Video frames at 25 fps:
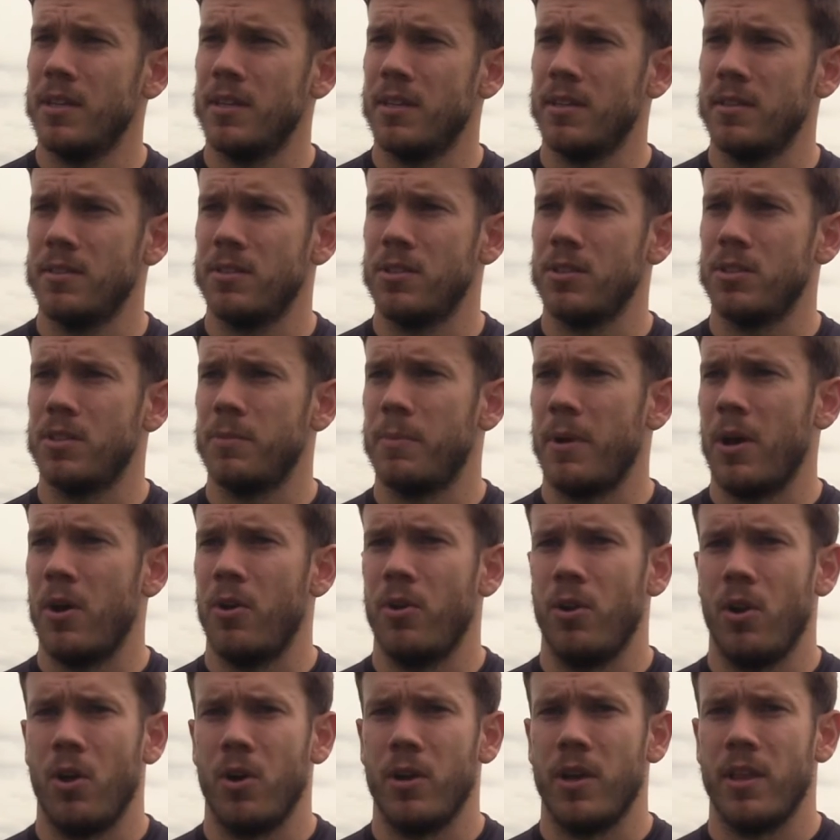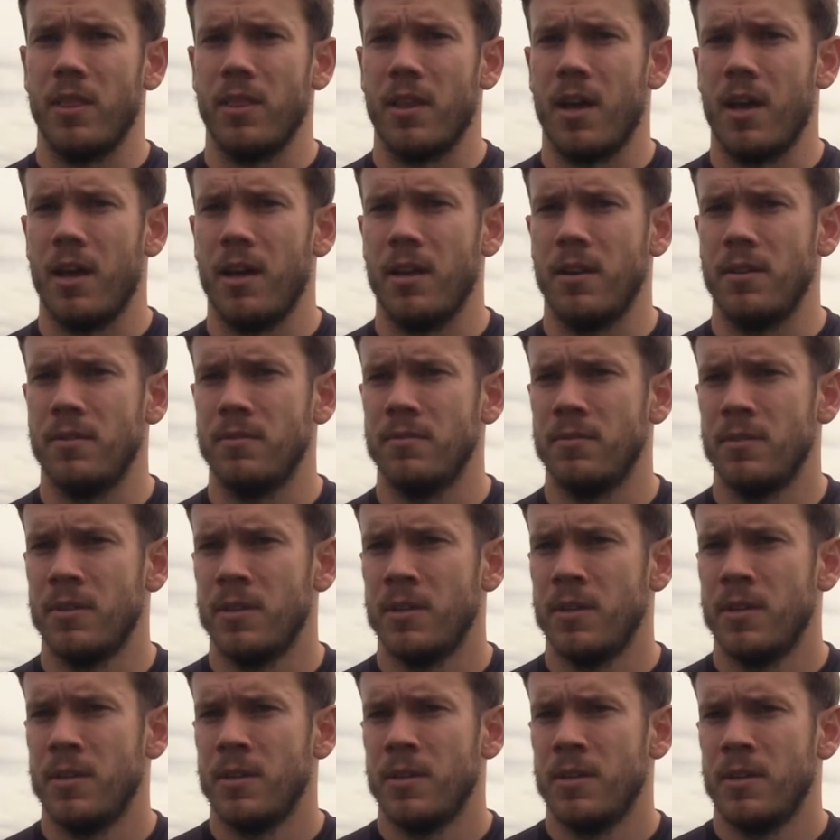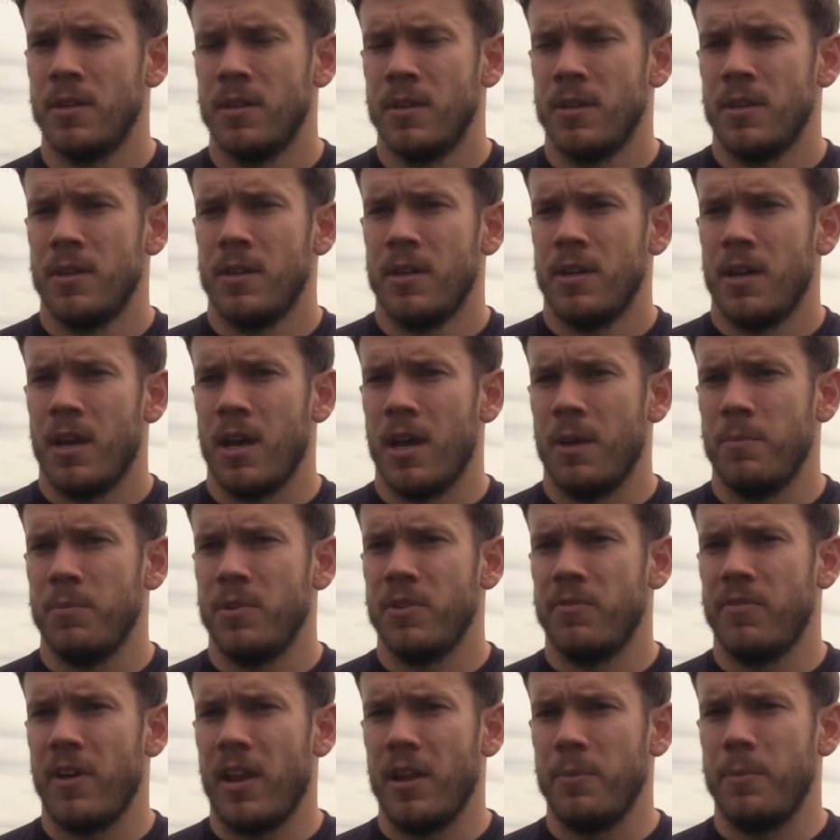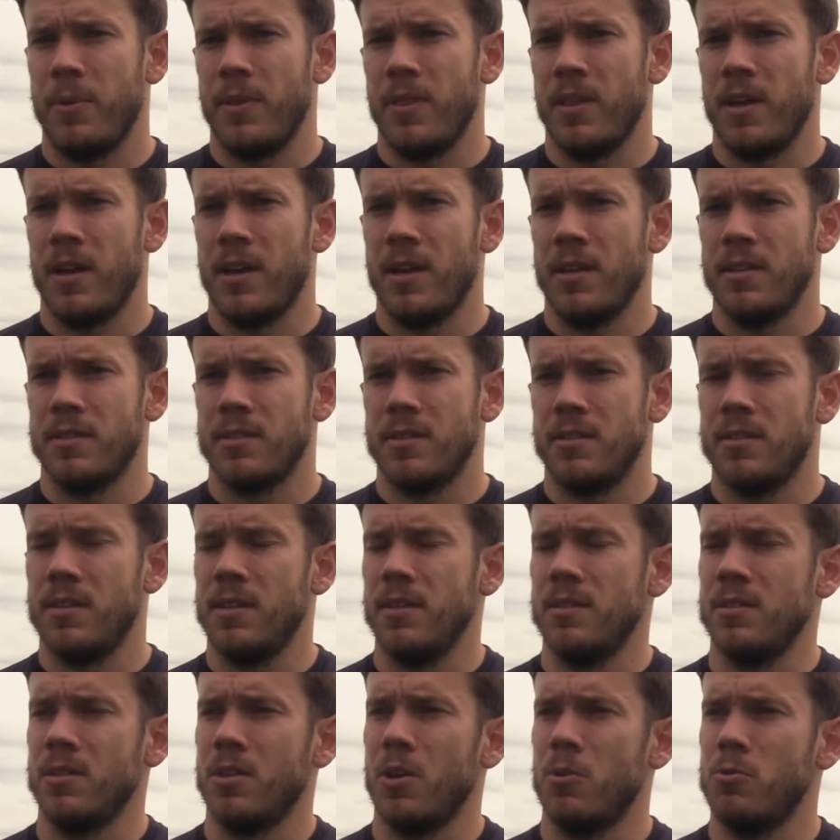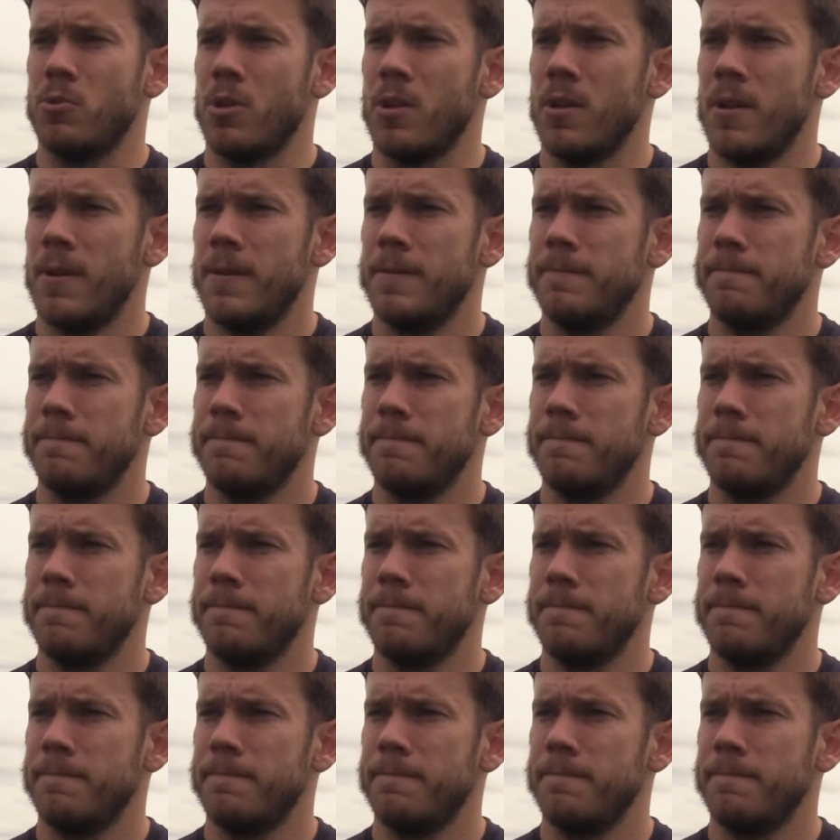and it's just about unlocking that and developing that as the season goes on.